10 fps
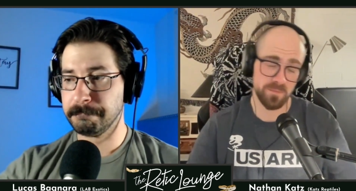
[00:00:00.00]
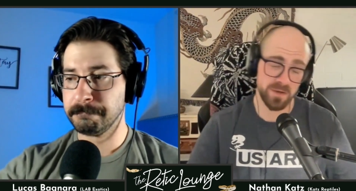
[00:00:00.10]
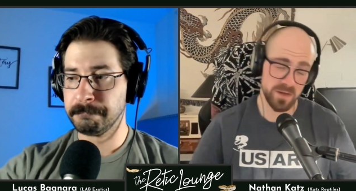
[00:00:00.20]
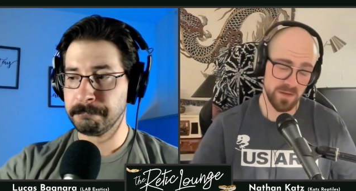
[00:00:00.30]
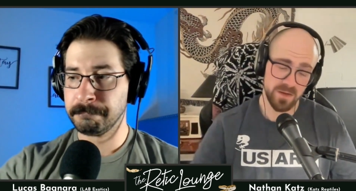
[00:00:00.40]

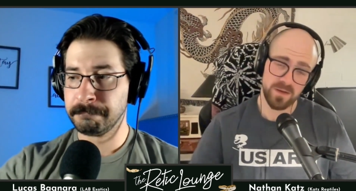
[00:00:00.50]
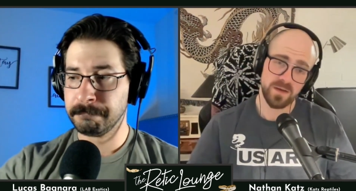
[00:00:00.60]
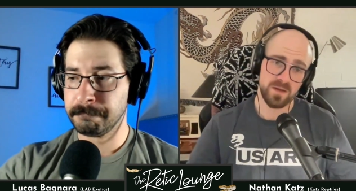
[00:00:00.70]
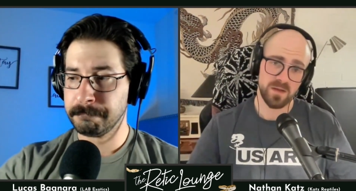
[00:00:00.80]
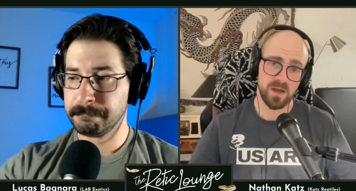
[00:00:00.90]
Speaker 1: but
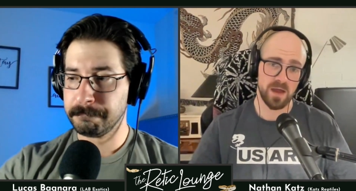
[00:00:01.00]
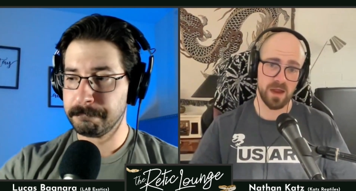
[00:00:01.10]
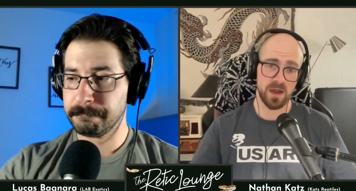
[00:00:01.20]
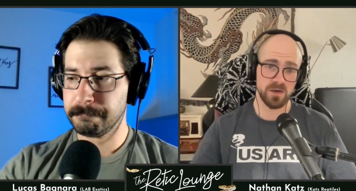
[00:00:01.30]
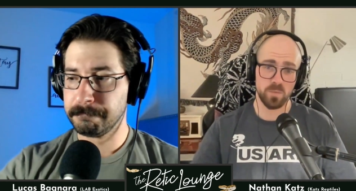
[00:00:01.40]

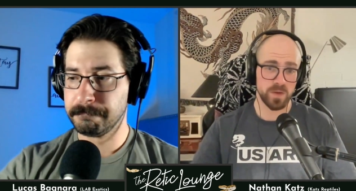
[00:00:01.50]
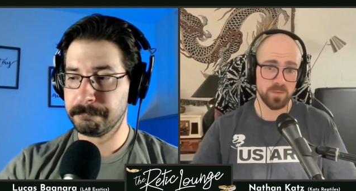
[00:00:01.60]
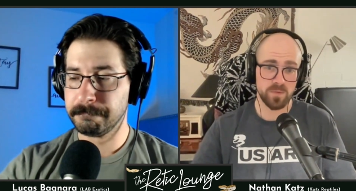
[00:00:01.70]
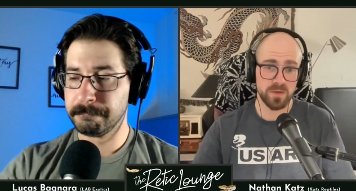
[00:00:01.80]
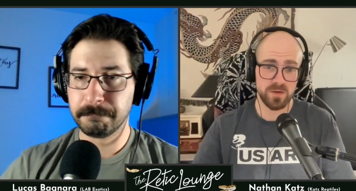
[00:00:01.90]
I know
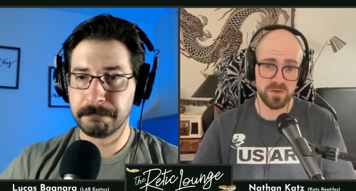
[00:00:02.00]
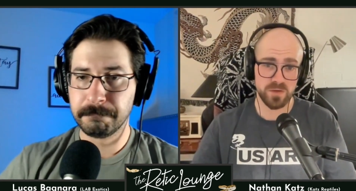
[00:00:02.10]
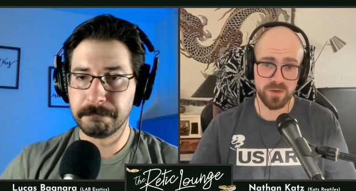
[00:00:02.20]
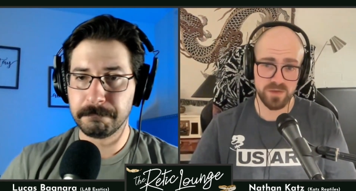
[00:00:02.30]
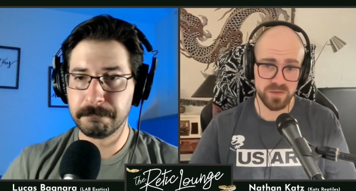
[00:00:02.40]
people that are
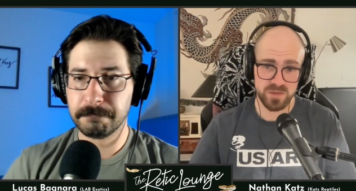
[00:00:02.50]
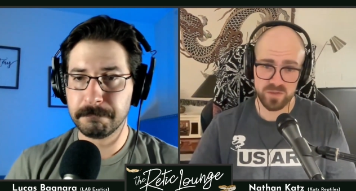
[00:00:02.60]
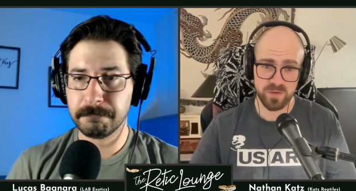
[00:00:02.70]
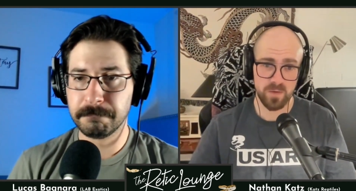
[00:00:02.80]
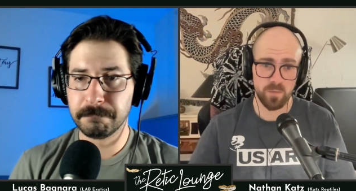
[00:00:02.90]
doing just
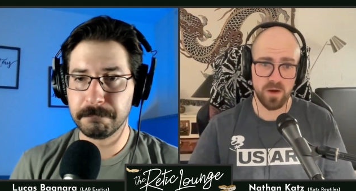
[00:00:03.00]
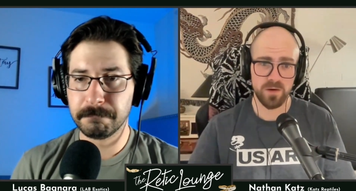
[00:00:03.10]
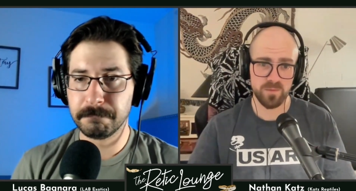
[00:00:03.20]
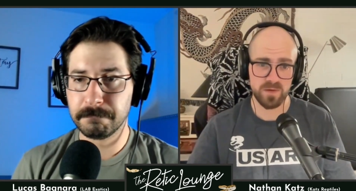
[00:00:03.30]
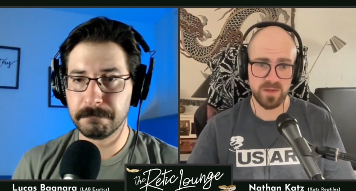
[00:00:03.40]
straight
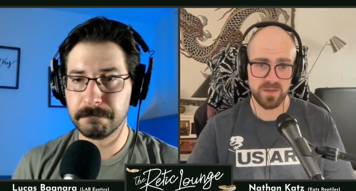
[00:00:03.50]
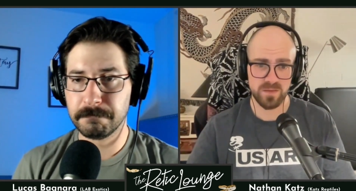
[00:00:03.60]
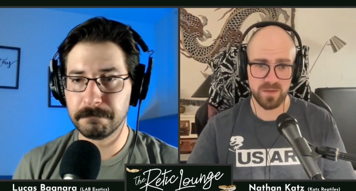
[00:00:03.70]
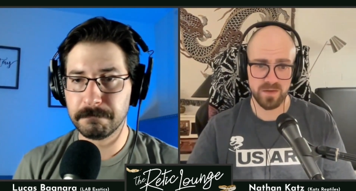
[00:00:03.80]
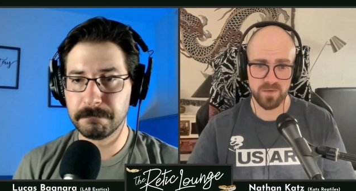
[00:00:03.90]
water with
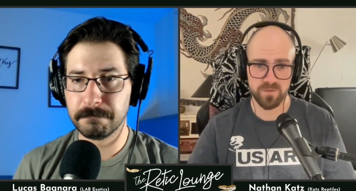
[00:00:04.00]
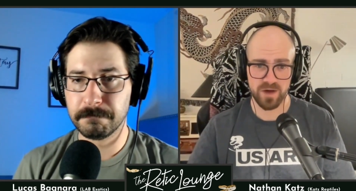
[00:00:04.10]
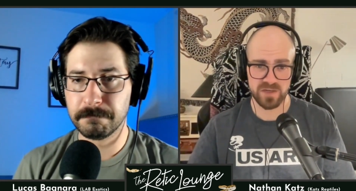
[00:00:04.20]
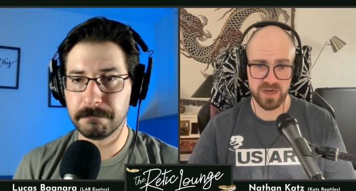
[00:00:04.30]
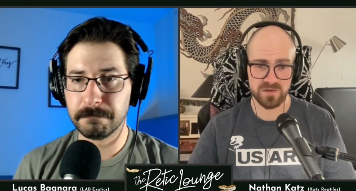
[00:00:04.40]
their
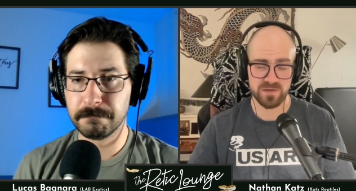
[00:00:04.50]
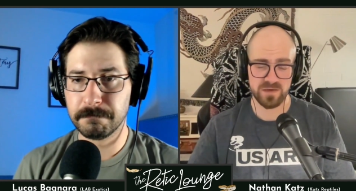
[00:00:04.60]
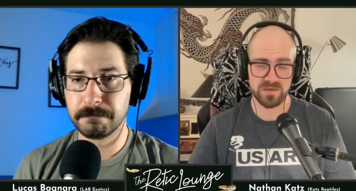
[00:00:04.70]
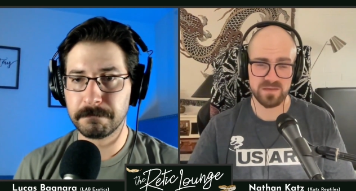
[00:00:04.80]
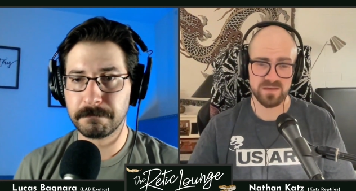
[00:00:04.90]
fresh
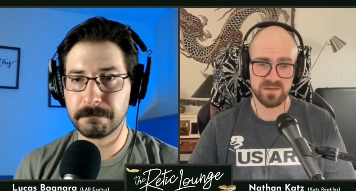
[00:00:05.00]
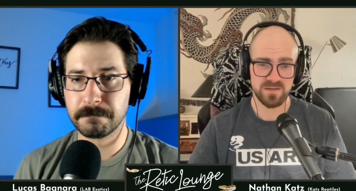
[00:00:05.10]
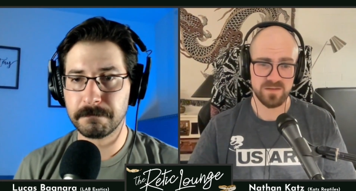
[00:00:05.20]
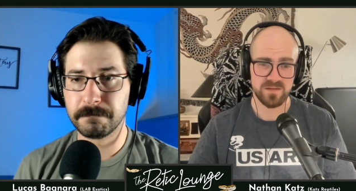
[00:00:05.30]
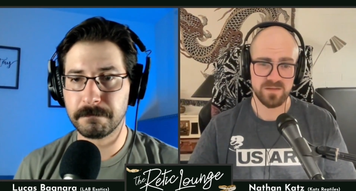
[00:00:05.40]
hatchlings.
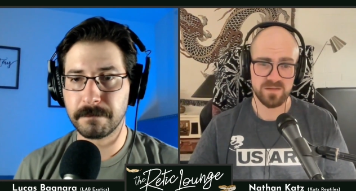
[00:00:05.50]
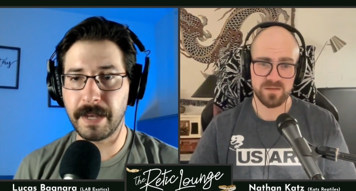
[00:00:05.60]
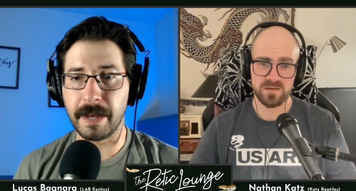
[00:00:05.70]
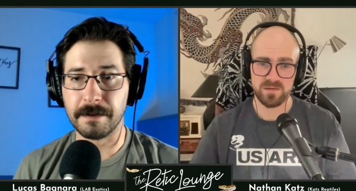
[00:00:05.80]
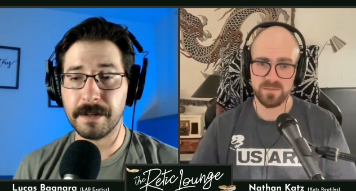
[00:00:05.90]

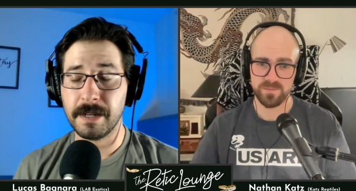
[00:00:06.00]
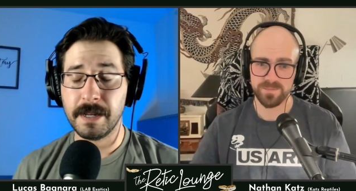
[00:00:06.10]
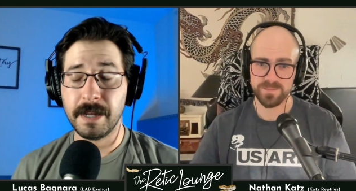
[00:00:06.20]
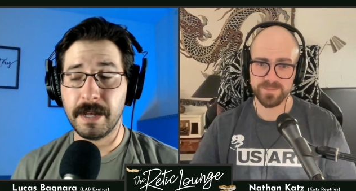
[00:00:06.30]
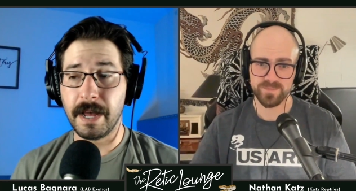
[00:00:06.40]
Speaker 2: Yeah.
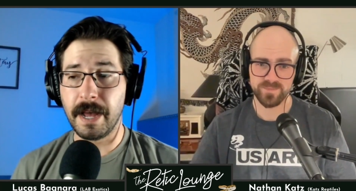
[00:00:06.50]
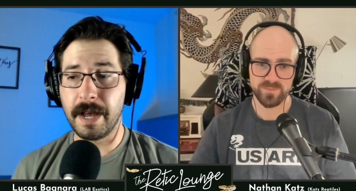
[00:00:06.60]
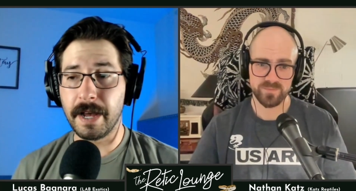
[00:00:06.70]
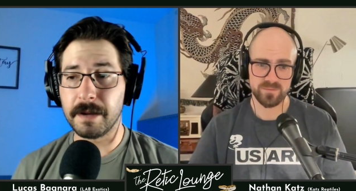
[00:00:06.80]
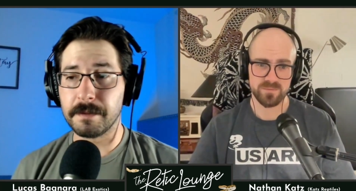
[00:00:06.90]

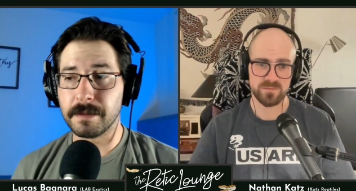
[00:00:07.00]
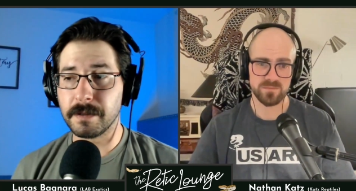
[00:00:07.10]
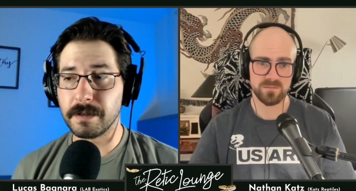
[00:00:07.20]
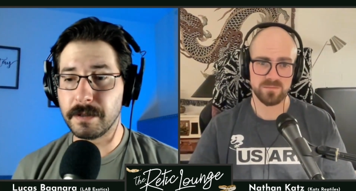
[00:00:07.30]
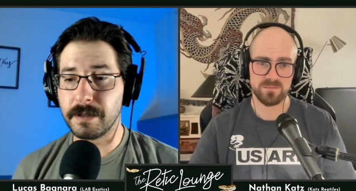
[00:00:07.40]

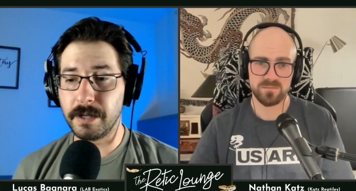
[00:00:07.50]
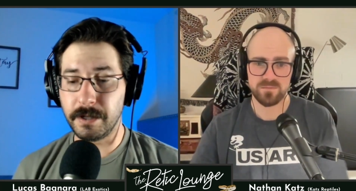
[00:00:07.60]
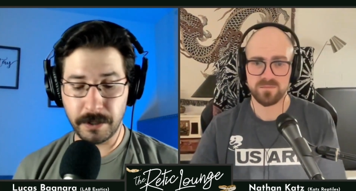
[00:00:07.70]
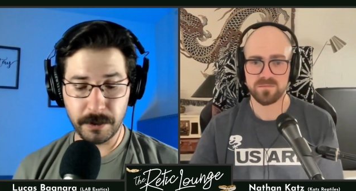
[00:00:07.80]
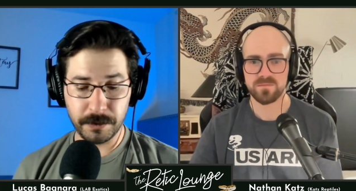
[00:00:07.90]
Do you
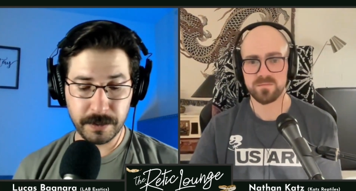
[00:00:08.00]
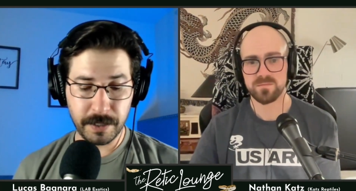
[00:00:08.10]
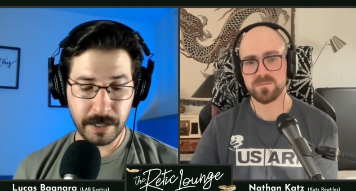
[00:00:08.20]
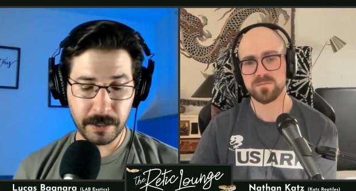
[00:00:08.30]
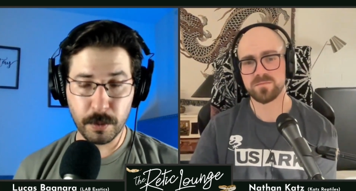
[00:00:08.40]
use
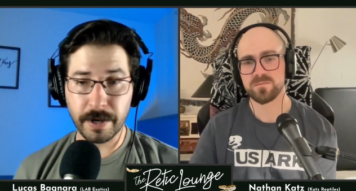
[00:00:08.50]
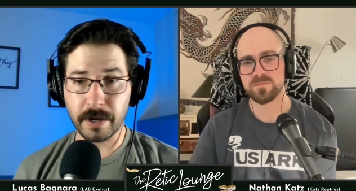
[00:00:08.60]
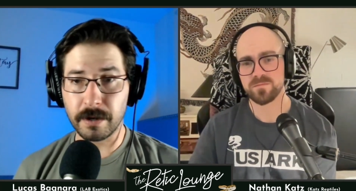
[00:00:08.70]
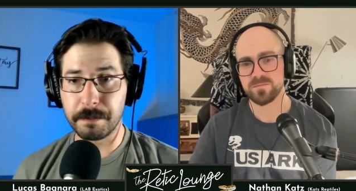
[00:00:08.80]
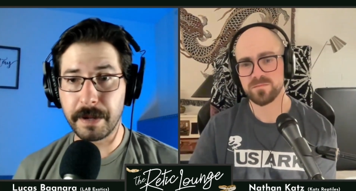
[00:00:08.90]
the
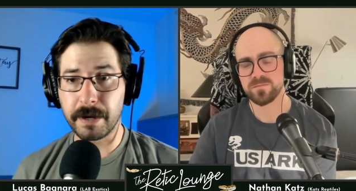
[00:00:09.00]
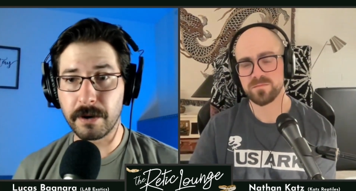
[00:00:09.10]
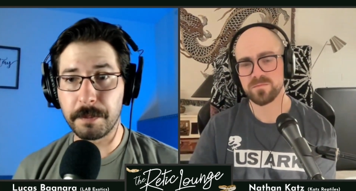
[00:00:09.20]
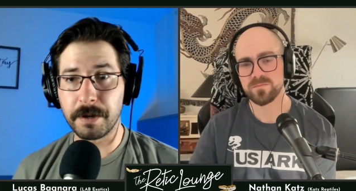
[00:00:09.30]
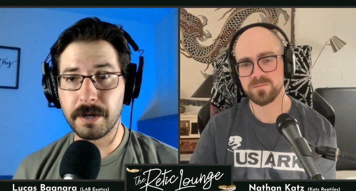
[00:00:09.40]
quicker
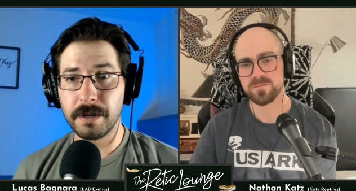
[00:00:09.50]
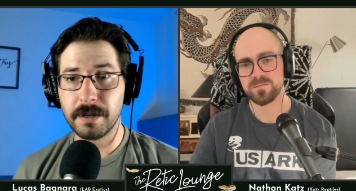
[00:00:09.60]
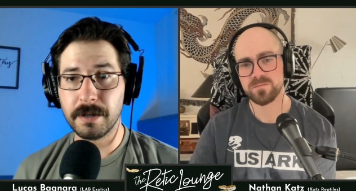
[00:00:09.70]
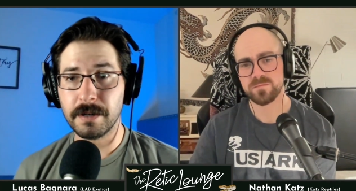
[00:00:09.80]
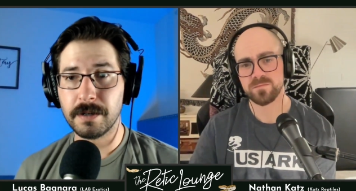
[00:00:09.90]
picker upper?
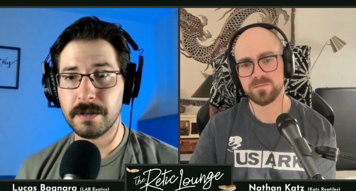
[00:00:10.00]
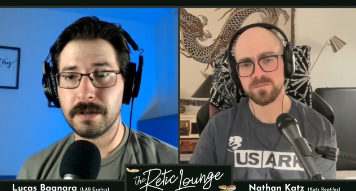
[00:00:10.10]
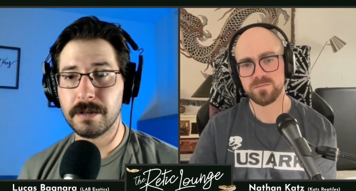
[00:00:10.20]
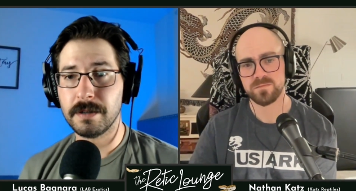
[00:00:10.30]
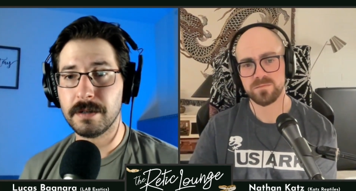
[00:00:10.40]

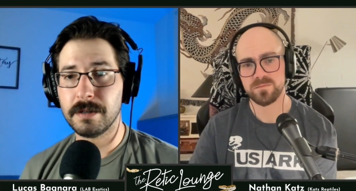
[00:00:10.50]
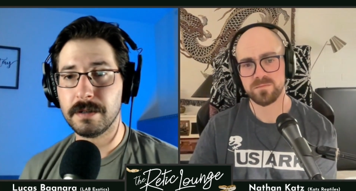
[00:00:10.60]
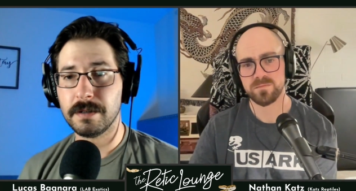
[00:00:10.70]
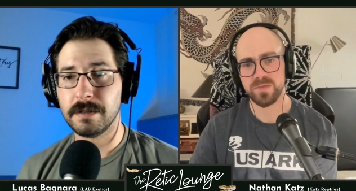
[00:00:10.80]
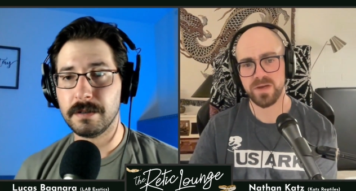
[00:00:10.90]

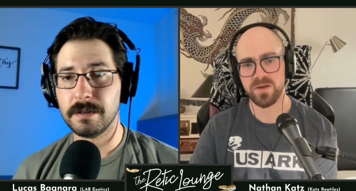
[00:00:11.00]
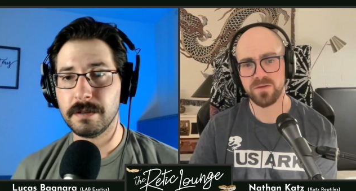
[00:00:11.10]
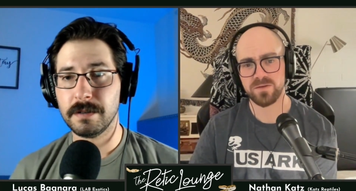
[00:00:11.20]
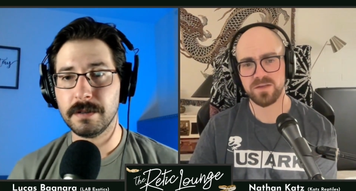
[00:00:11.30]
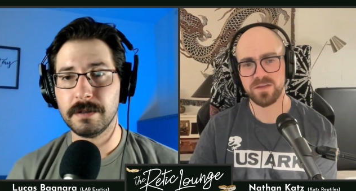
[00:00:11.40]

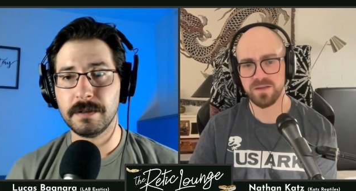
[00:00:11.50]
Bounty.